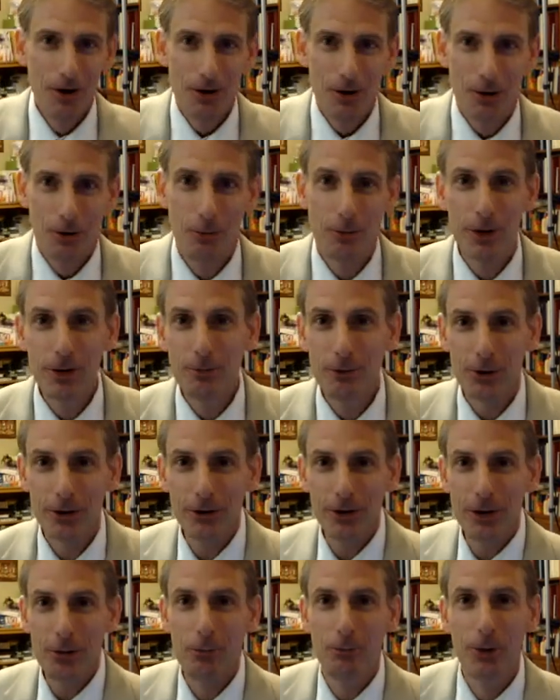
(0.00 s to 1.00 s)
Or we
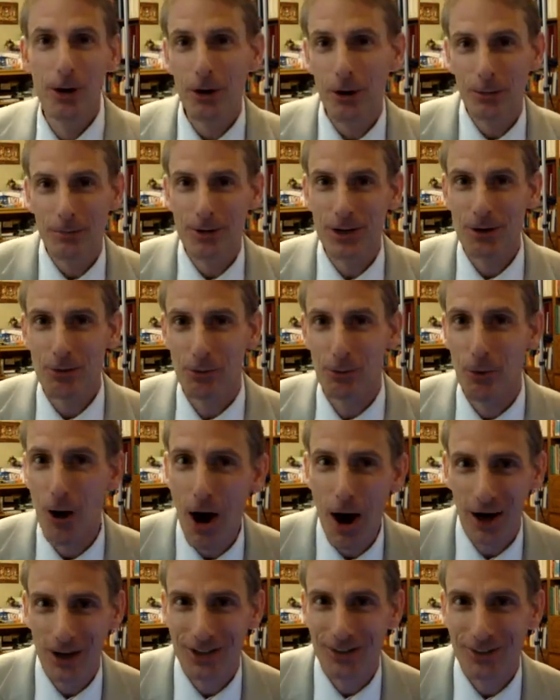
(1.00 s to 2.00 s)
really will be
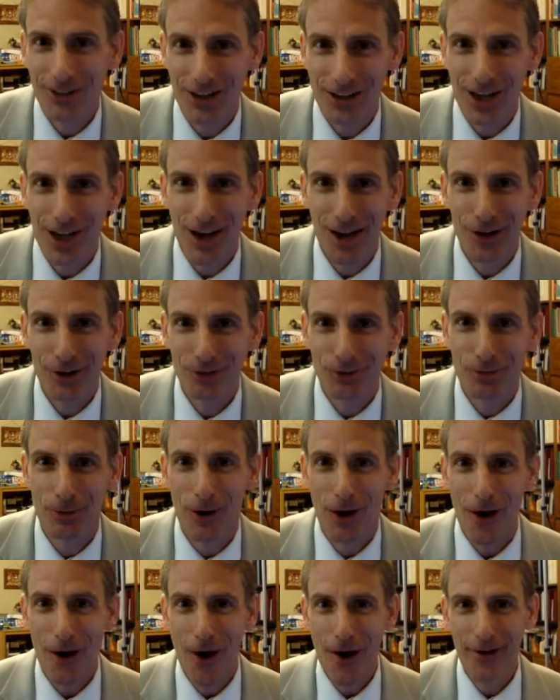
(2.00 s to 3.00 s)
rocking the
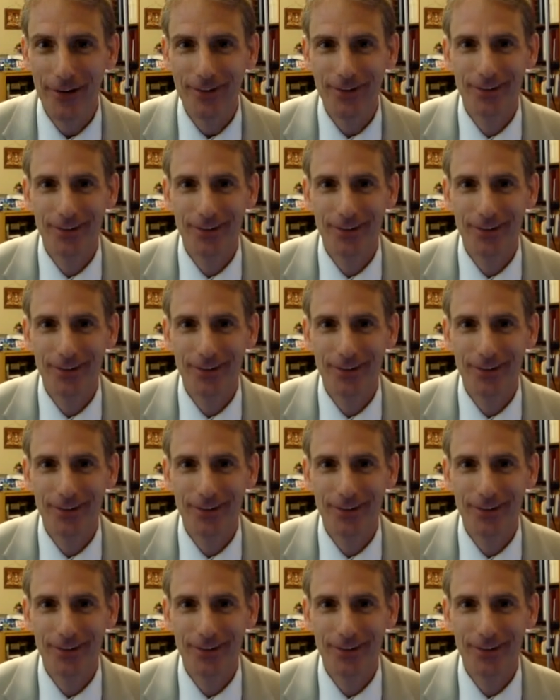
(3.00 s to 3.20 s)
Casbah.